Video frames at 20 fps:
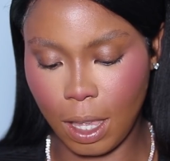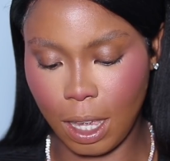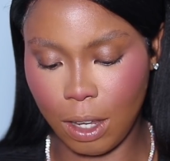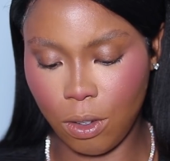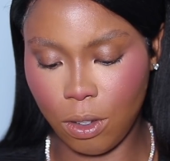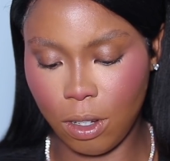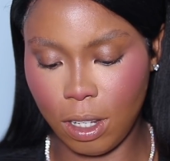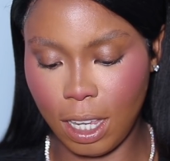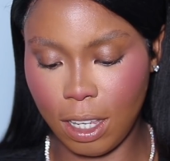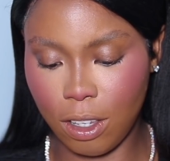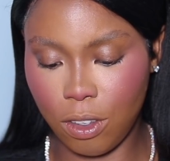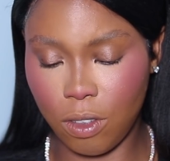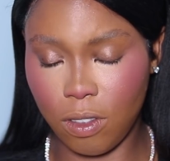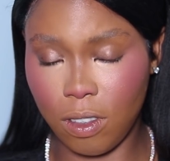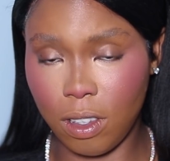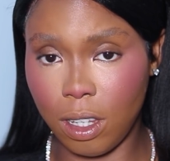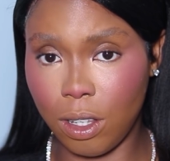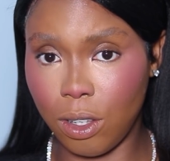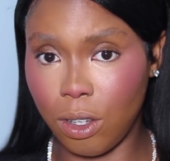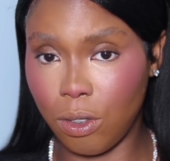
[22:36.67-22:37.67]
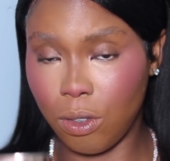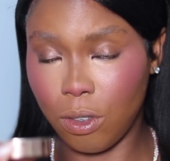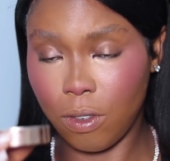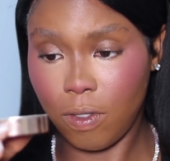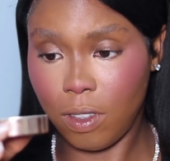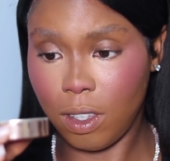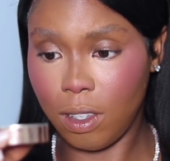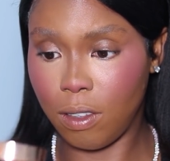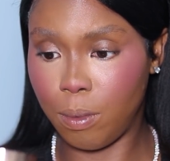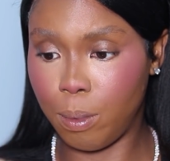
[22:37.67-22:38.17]
I don't like using a lot
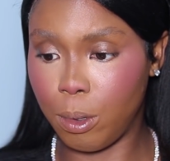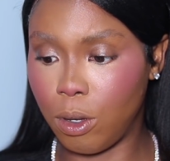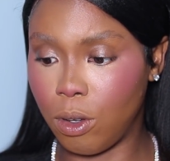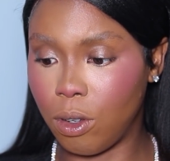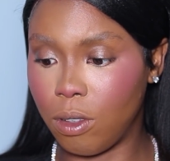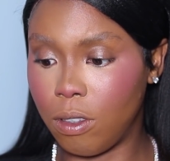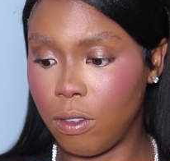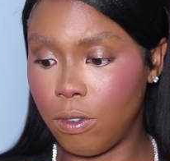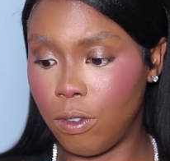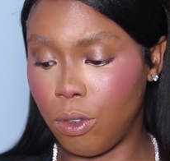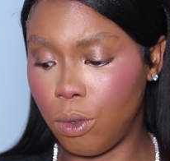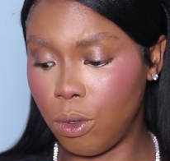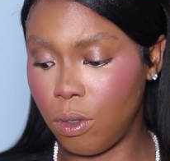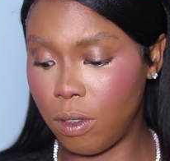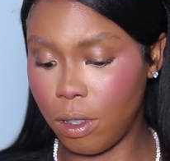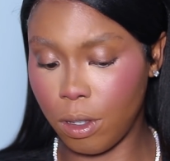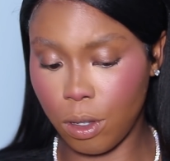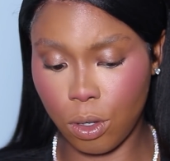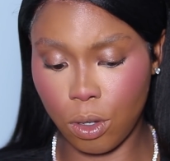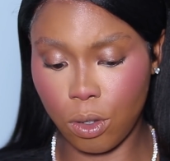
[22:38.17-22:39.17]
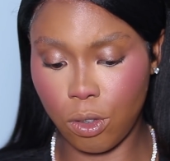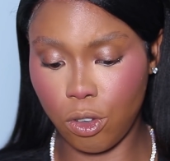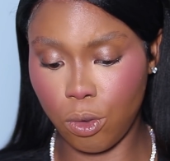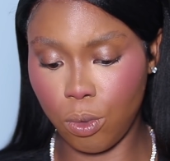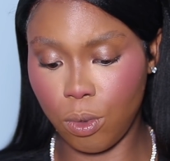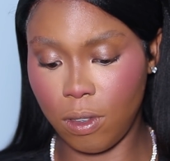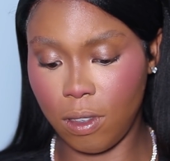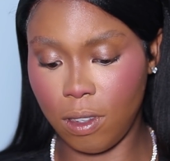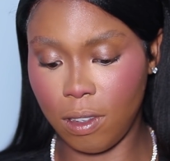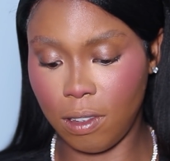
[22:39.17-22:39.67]
of this, because if you use a lot,
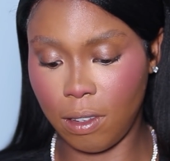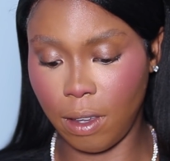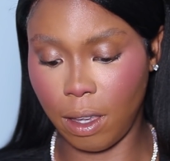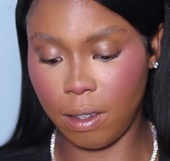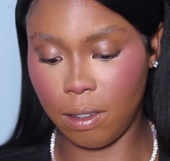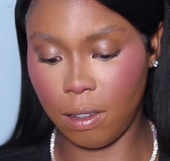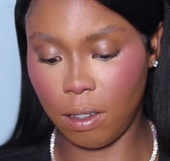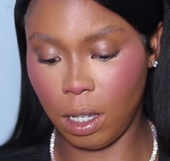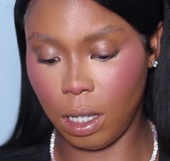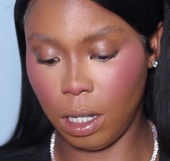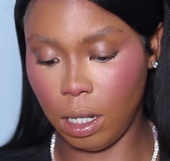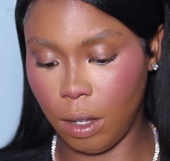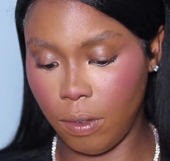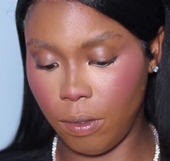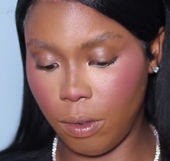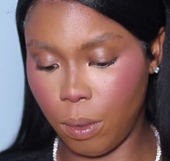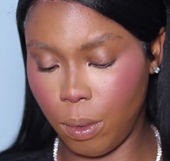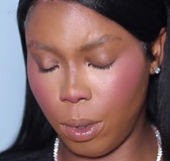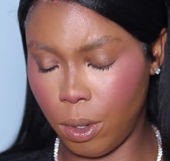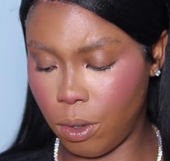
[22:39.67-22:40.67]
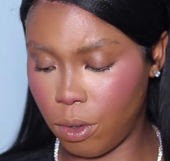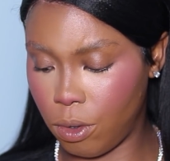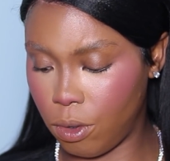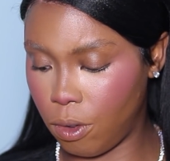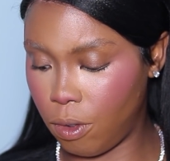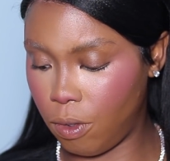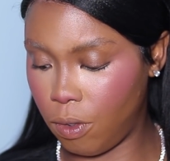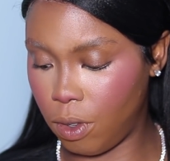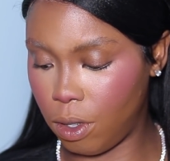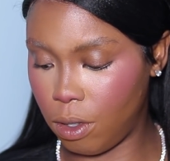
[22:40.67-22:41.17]
you will see shine everywhere on
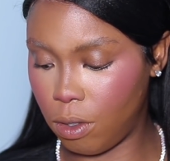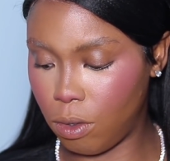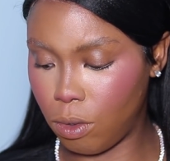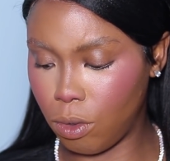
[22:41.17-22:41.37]
your face.